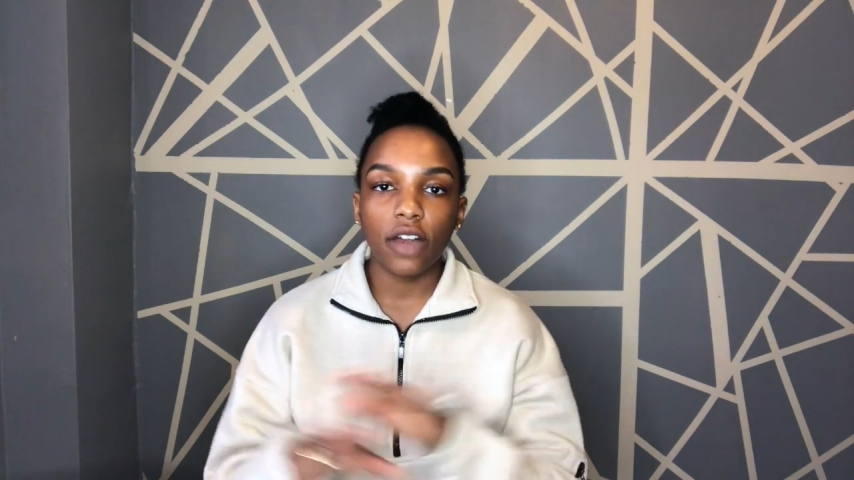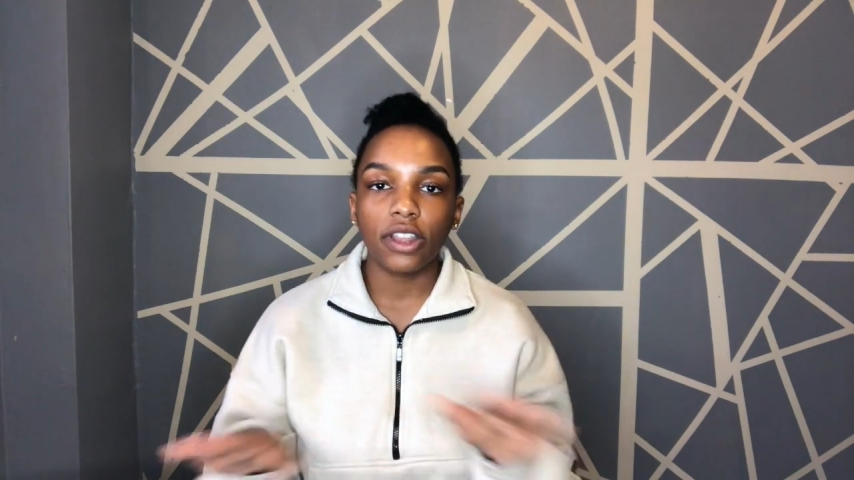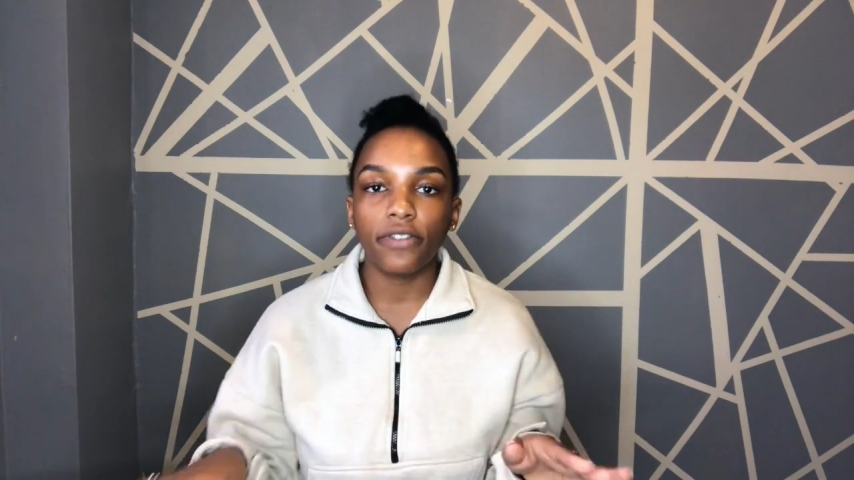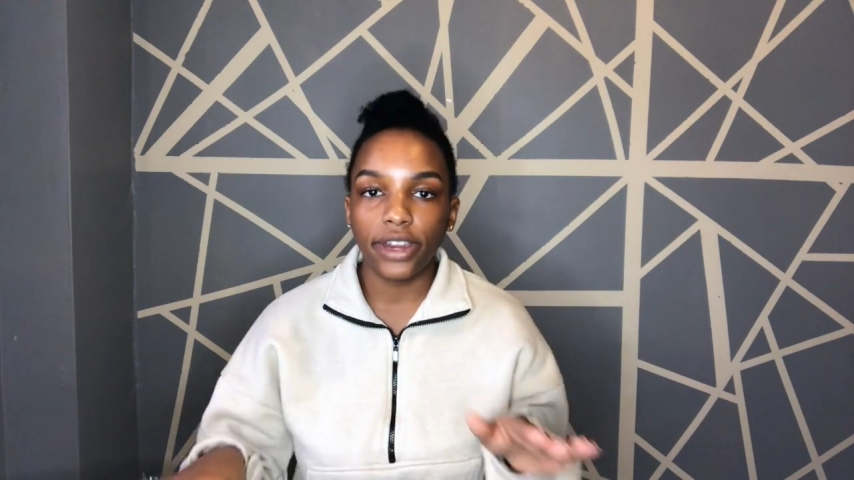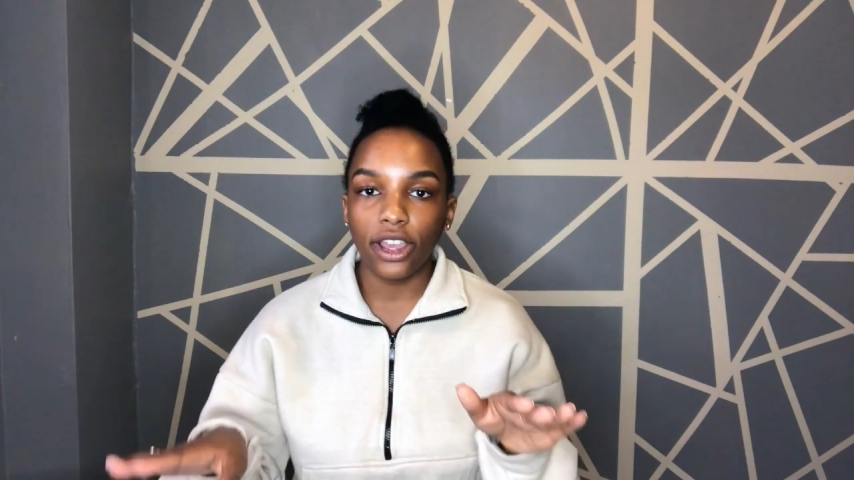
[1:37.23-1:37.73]
off
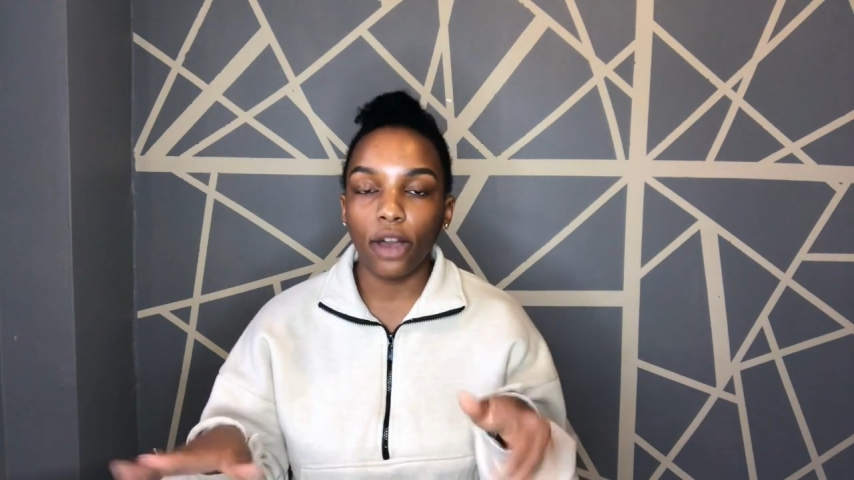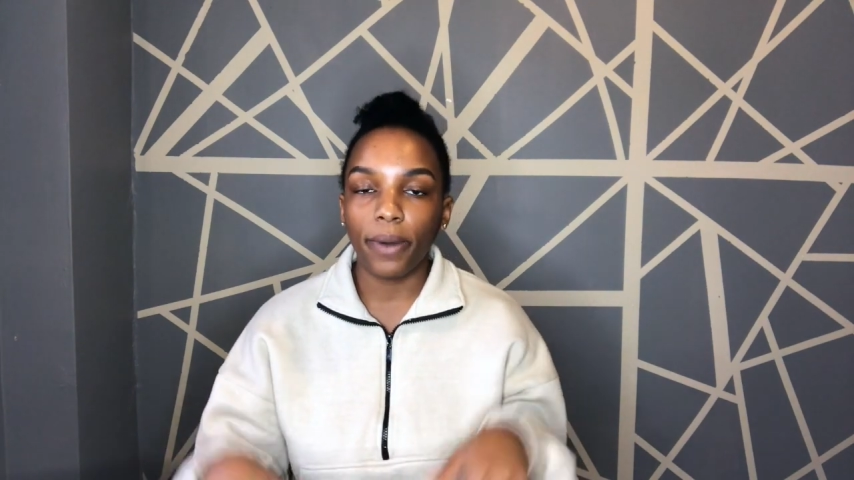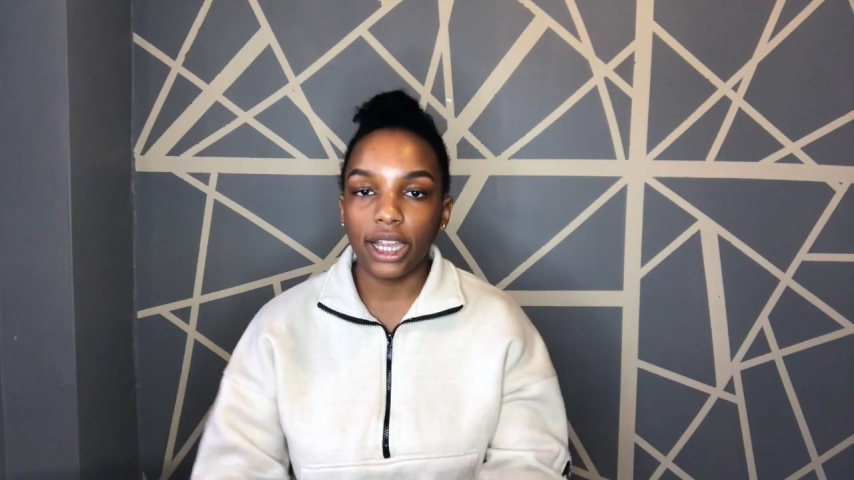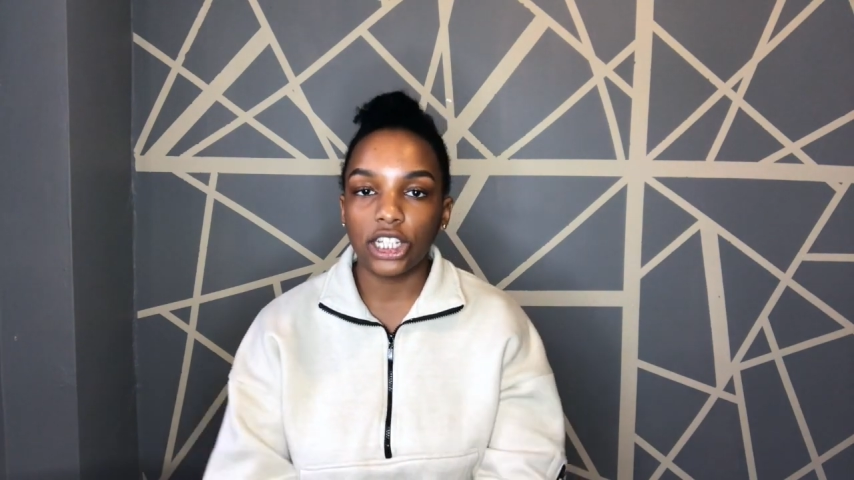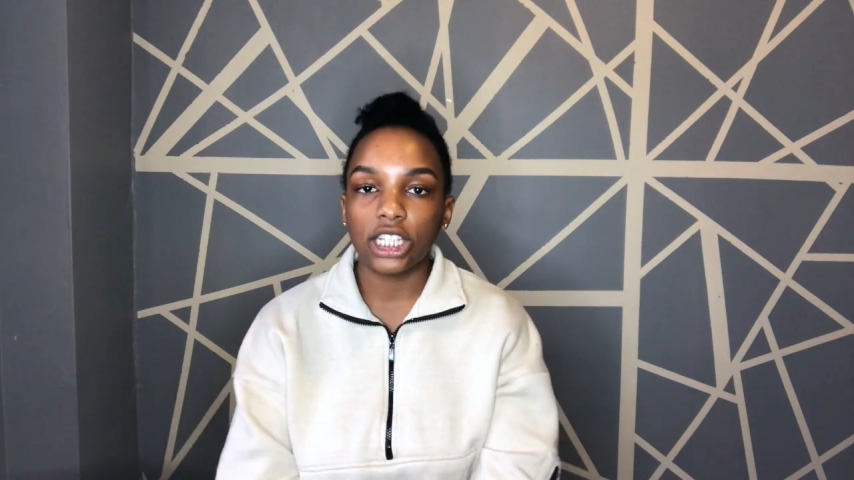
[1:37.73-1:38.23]
the video
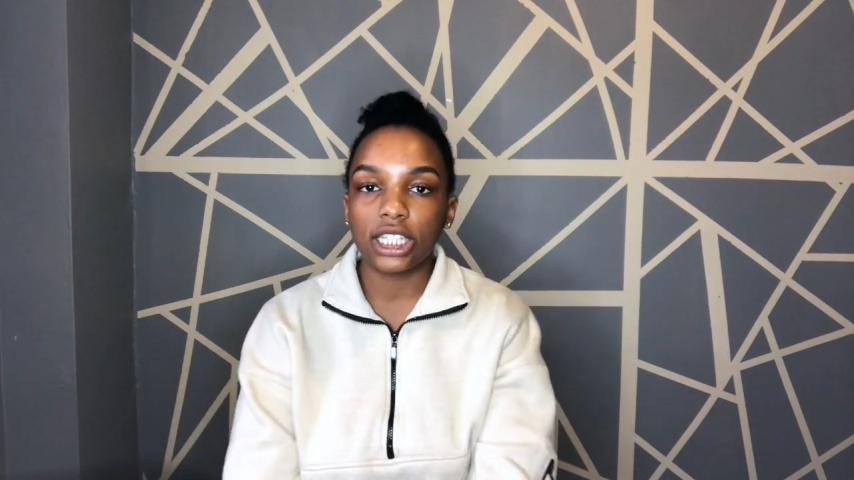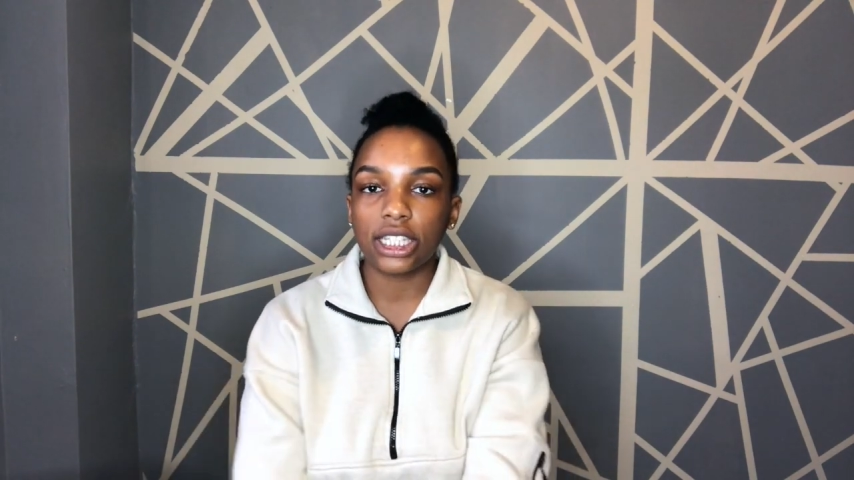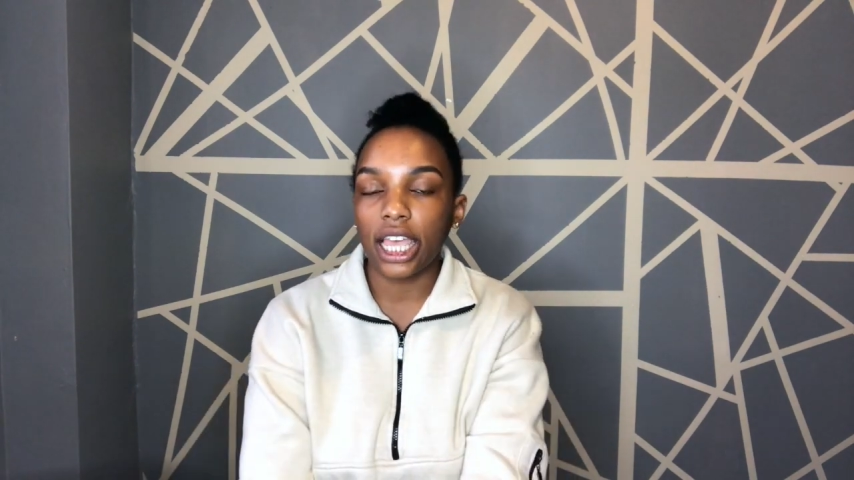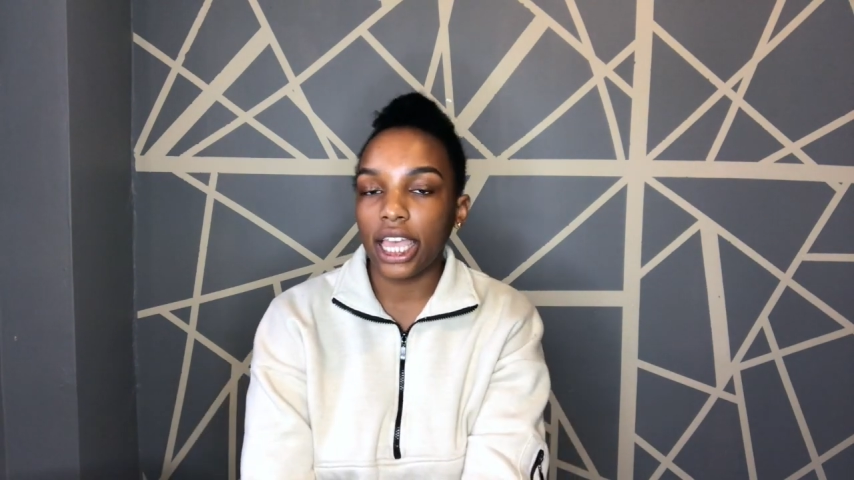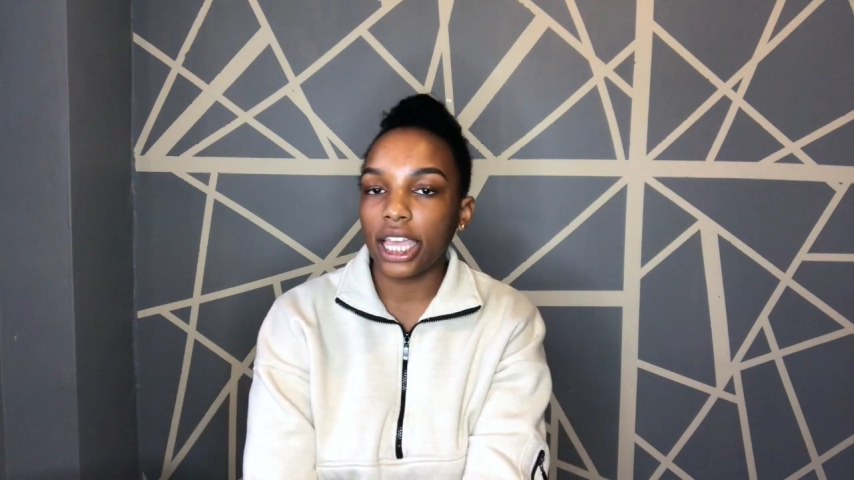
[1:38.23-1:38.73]
by just
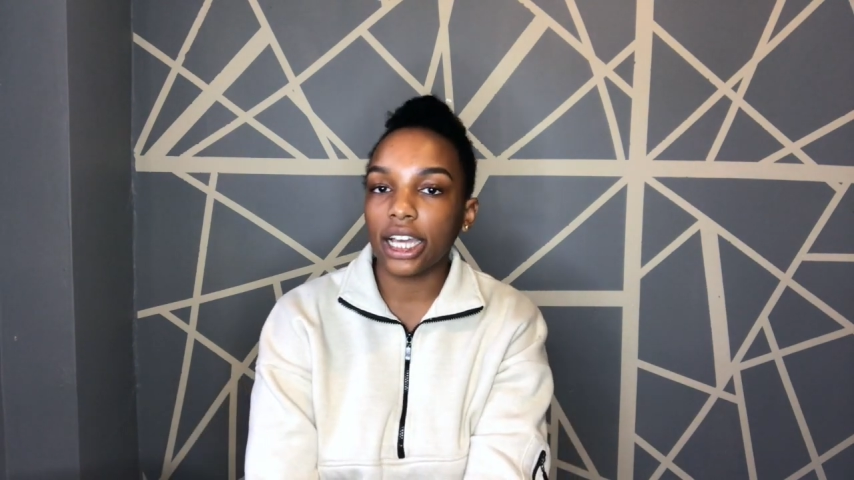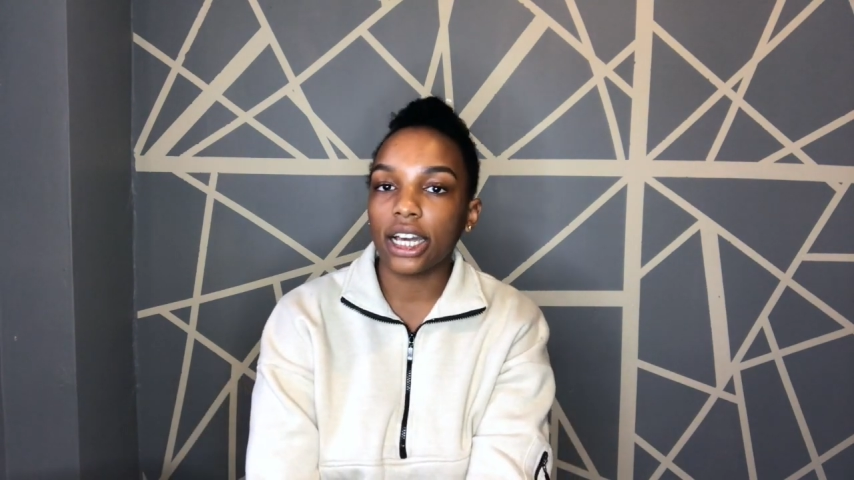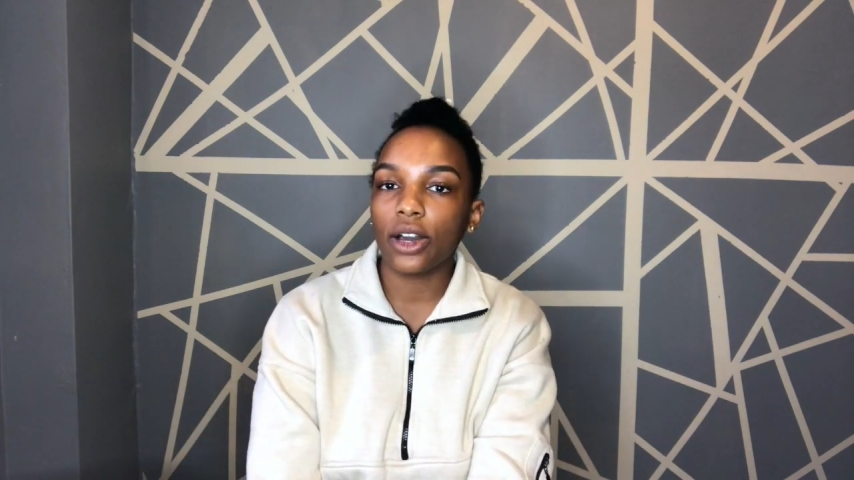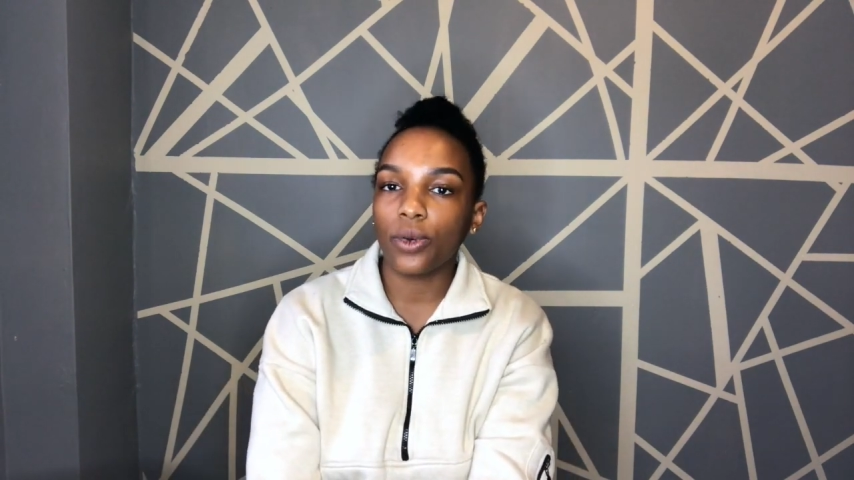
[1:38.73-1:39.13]
saying